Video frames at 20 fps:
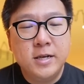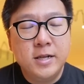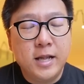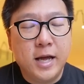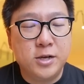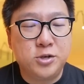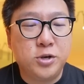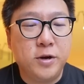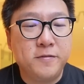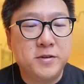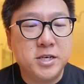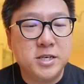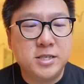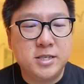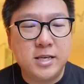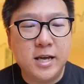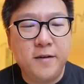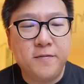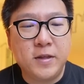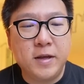I should have just
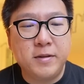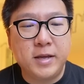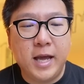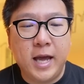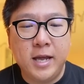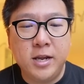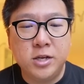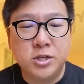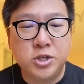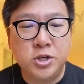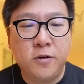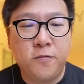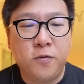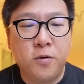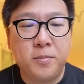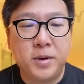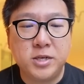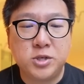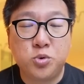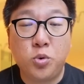saved up the energy for
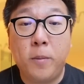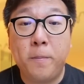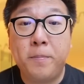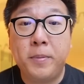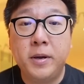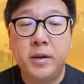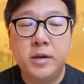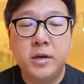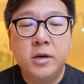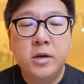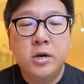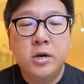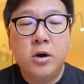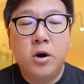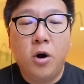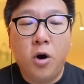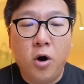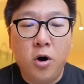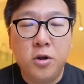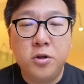my Swampert
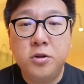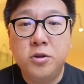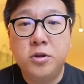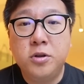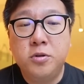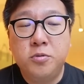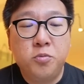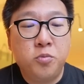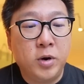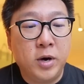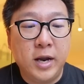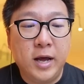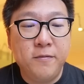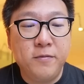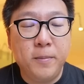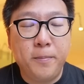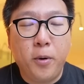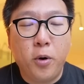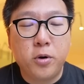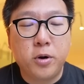on
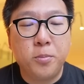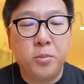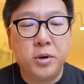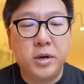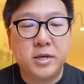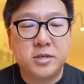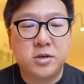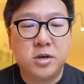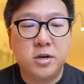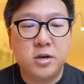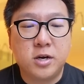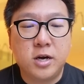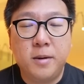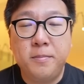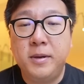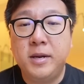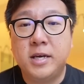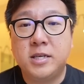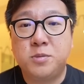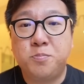whatever Pokemon that's going to come
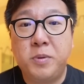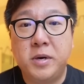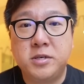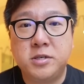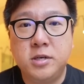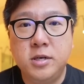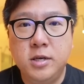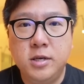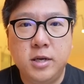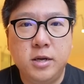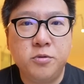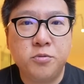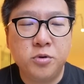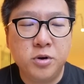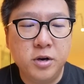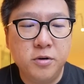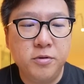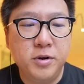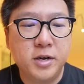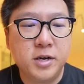in, especially the
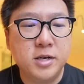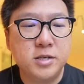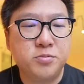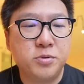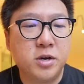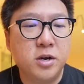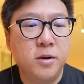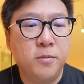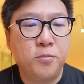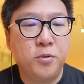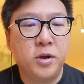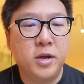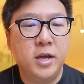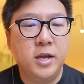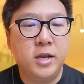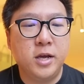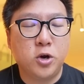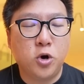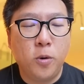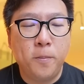Runerigus. We're going to bring
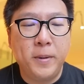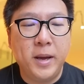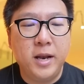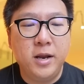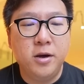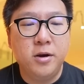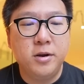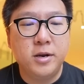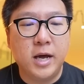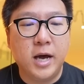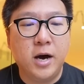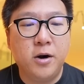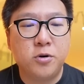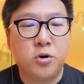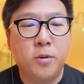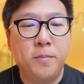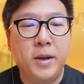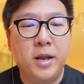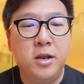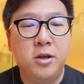in the Cobalion now.
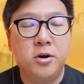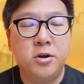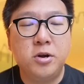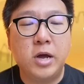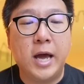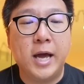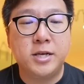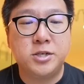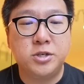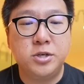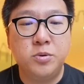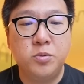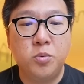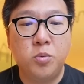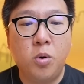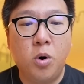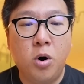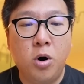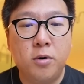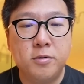Cobalion actually
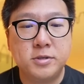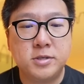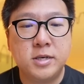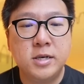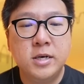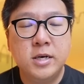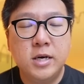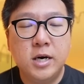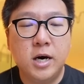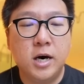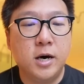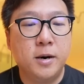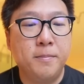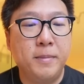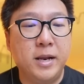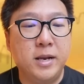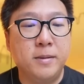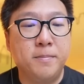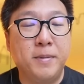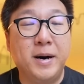walls
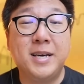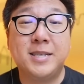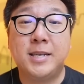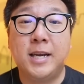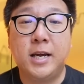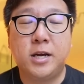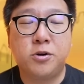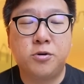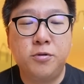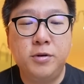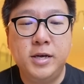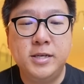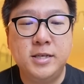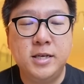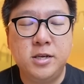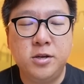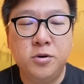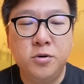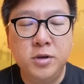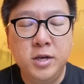Mandibuzz like
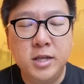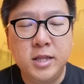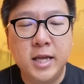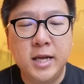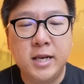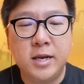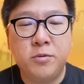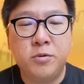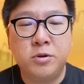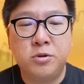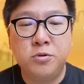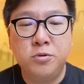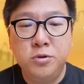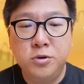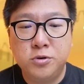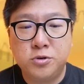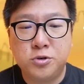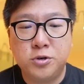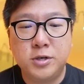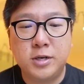crazy. The only thing that will do
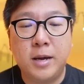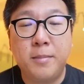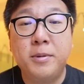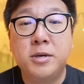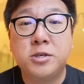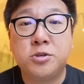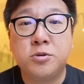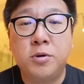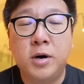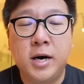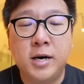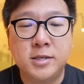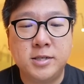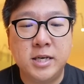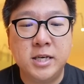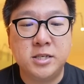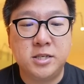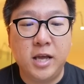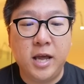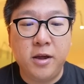neutral damage to us
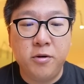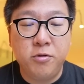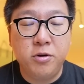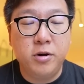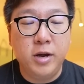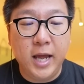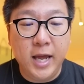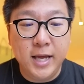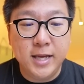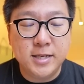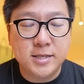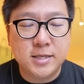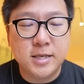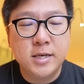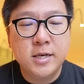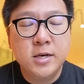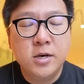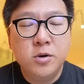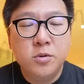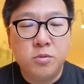is Aerial Ace,
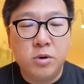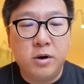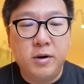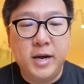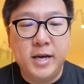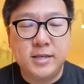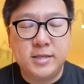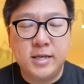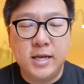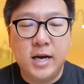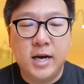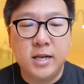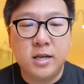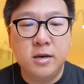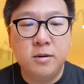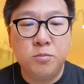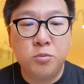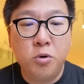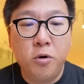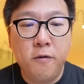whereas the
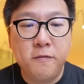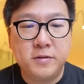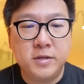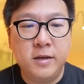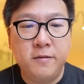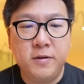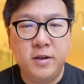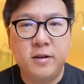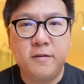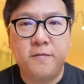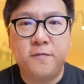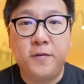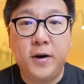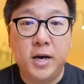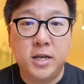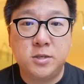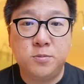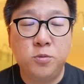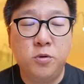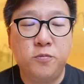other moves, even the
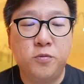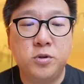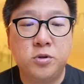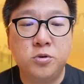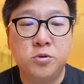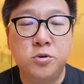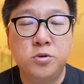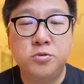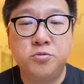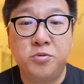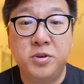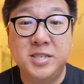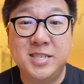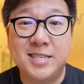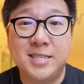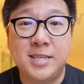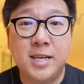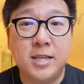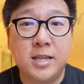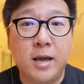fast move, will do
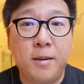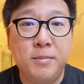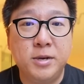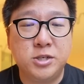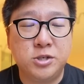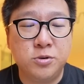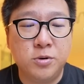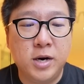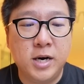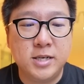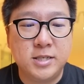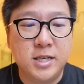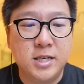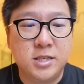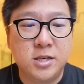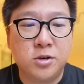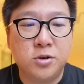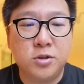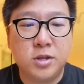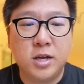resisted damage to us.
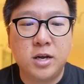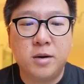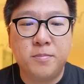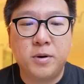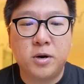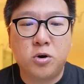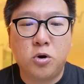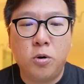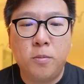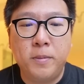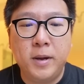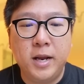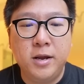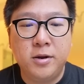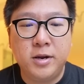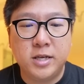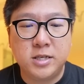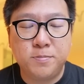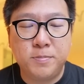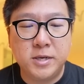That's a good thing about
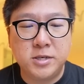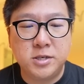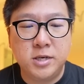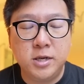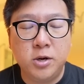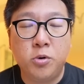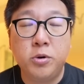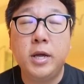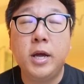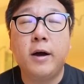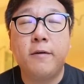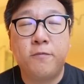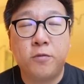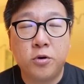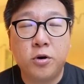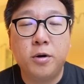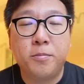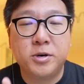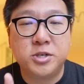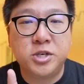Cobalion especially. Oh yeah, I
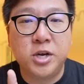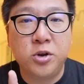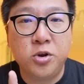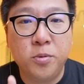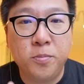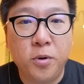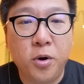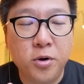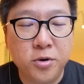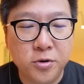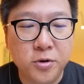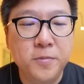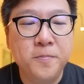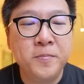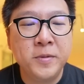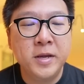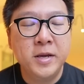forgot about Shadow Ball though.